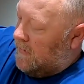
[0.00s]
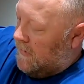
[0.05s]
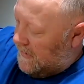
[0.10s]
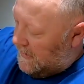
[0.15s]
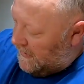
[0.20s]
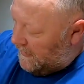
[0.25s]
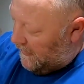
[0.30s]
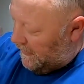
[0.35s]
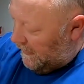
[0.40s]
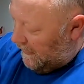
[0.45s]

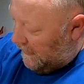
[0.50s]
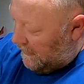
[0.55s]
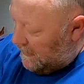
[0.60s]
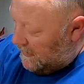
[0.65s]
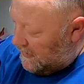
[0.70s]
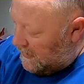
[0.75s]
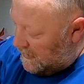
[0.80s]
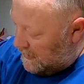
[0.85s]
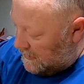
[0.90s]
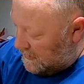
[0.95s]
All right,
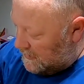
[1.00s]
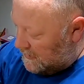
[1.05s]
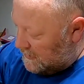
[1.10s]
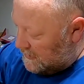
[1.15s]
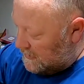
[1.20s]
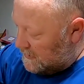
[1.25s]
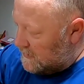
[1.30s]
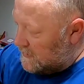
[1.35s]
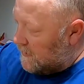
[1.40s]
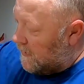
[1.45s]

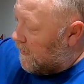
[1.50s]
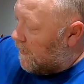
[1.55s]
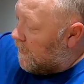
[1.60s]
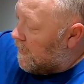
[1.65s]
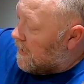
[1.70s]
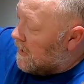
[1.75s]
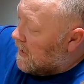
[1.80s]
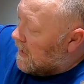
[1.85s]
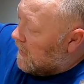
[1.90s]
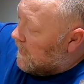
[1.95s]
so
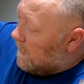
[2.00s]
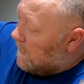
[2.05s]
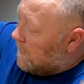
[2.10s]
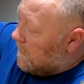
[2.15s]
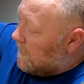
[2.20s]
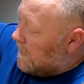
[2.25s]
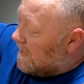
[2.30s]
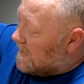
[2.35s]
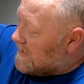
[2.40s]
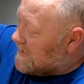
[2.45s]

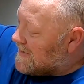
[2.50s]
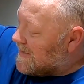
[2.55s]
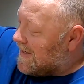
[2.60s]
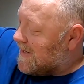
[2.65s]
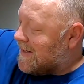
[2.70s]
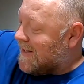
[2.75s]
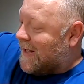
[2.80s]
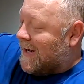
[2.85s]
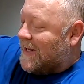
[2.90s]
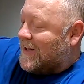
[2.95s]
I just had
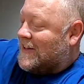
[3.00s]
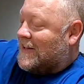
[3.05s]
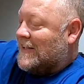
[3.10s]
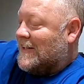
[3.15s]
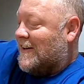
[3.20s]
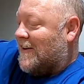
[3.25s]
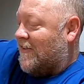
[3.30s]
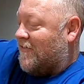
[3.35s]
to kind of clean